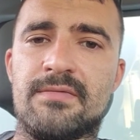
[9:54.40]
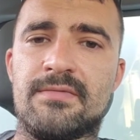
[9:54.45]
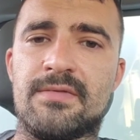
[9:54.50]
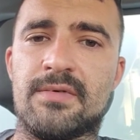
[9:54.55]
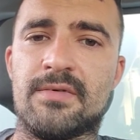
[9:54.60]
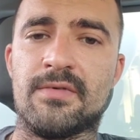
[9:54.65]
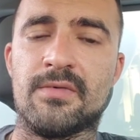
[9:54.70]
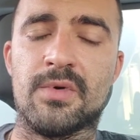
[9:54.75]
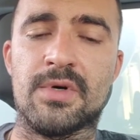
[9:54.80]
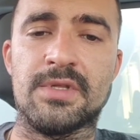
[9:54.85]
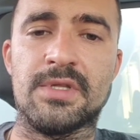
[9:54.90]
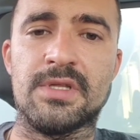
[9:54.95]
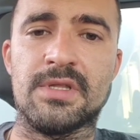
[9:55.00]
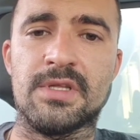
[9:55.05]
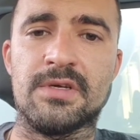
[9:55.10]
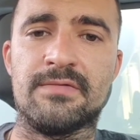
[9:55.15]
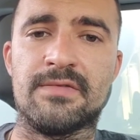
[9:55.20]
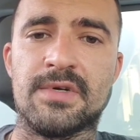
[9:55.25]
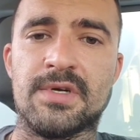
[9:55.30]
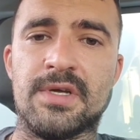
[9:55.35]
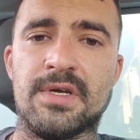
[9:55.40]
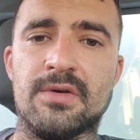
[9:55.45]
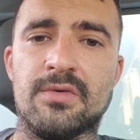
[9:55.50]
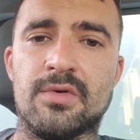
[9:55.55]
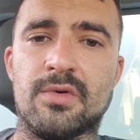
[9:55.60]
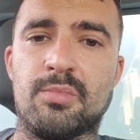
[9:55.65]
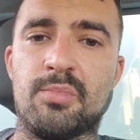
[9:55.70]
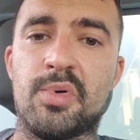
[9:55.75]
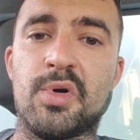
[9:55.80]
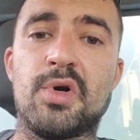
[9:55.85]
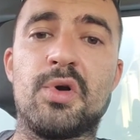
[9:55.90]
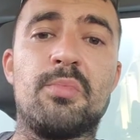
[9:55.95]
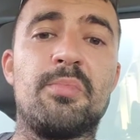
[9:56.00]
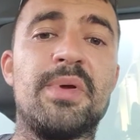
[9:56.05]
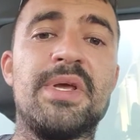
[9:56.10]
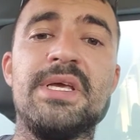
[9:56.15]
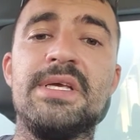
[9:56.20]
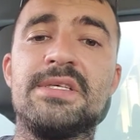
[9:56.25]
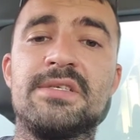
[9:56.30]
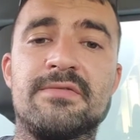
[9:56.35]
for one delivery, or per
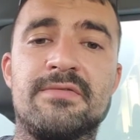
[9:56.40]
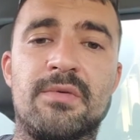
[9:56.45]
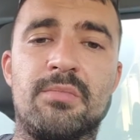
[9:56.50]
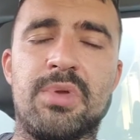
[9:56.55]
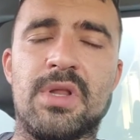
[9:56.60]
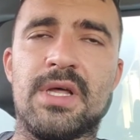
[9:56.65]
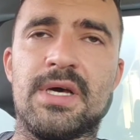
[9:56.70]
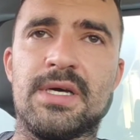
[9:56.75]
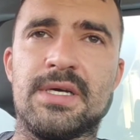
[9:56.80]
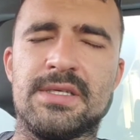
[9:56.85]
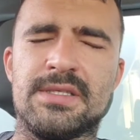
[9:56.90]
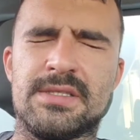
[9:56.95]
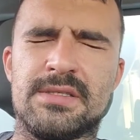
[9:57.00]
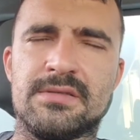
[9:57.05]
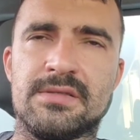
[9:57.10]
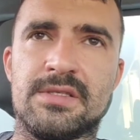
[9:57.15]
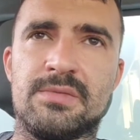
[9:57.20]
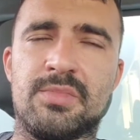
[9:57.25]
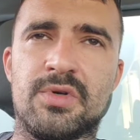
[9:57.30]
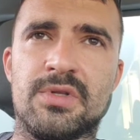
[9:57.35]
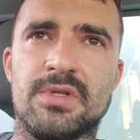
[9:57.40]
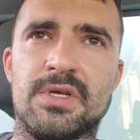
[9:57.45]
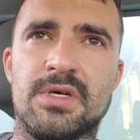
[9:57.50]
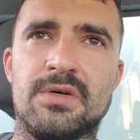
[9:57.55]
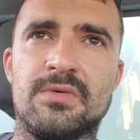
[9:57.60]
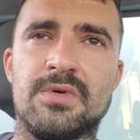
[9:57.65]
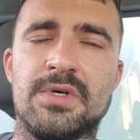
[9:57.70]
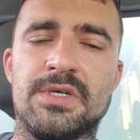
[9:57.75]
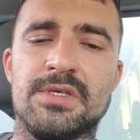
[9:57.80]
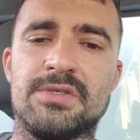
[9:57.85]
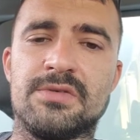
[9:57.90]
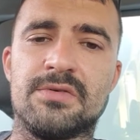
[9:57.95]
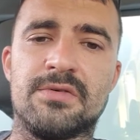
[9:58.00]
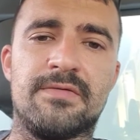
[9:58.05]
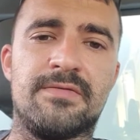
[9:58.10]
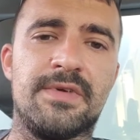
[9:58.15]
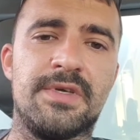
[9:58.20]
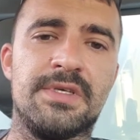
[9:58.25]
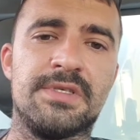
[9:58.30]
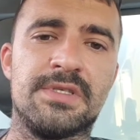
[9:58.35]
piece of appliance. Let's put it that way. So
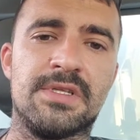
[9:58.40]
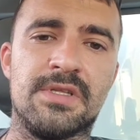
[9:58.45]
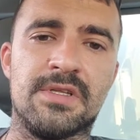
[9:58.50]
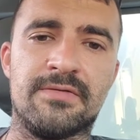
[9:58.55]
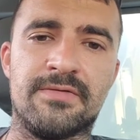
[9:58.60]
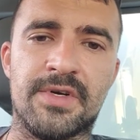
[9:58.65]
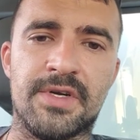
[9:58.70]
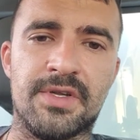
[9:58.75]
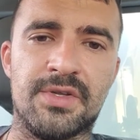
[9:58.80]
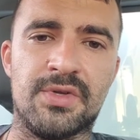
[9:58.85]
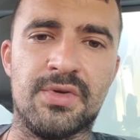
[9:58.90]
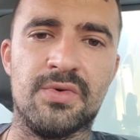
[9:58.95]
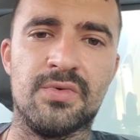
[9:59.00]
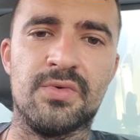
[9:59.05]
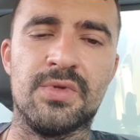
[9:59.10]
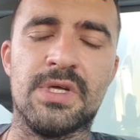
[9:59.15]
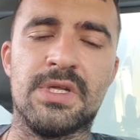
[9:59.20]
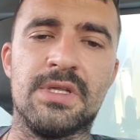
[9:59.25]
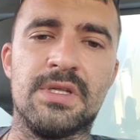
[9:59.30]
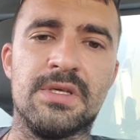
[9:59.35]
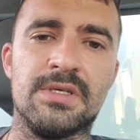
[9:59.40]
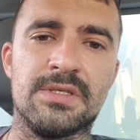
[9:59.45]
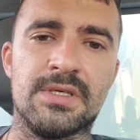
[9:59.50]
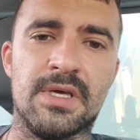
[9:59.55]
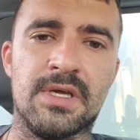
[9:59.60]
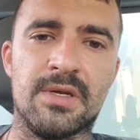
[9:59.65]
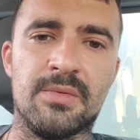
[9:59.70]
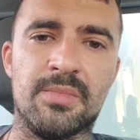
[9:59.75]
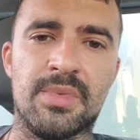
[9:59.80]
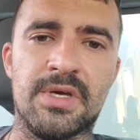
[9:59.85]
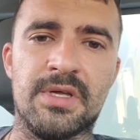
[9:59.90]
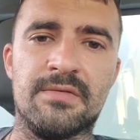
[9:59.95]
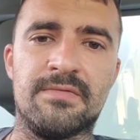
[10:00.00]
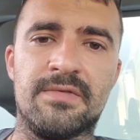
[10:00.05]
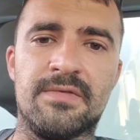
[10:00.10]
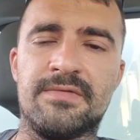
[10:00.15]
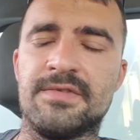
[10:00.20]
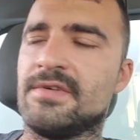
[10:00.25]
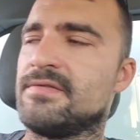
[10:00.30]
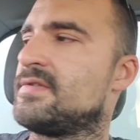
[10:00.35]
if he's delivering 2, then he's getting paid
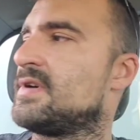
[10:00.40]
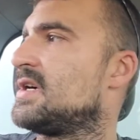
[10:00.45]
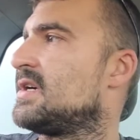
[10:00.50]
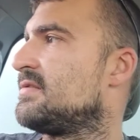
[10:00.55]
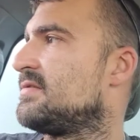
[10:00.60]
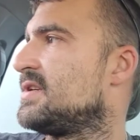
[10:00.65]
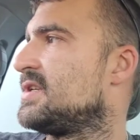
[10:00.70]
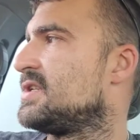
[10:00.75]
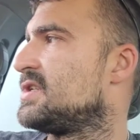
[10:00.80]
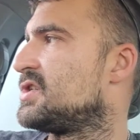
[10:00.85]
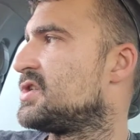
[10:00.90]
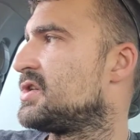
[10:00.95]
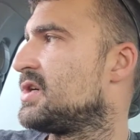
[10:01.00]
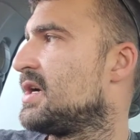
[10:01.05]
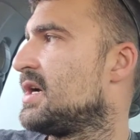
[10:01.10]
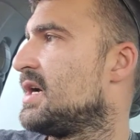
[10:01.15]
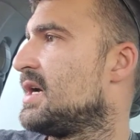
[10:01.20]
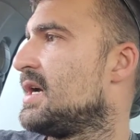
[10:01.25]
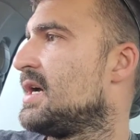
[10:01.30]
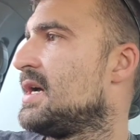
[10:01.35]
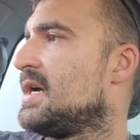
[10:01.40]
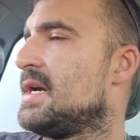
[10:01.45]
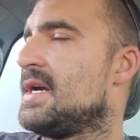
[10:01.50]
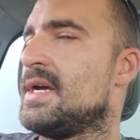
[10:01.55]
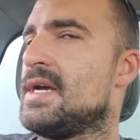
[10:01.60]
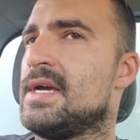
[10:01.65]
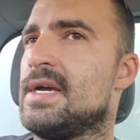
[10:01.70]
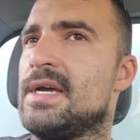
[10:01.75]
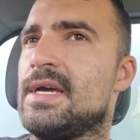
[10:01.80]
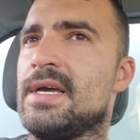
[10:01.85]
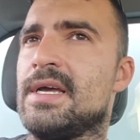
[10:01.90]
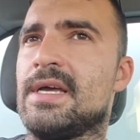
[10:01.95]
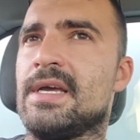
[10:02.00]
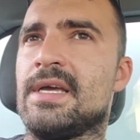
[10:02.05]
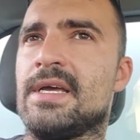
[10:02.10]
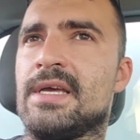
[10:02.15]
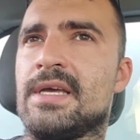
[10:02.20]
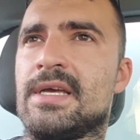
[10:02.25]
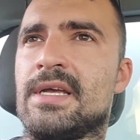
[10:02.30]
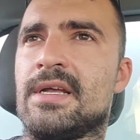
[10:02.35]
$55 each.
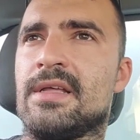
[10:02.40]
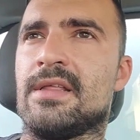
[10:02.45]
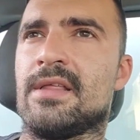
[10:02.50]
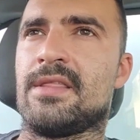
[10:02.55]
and I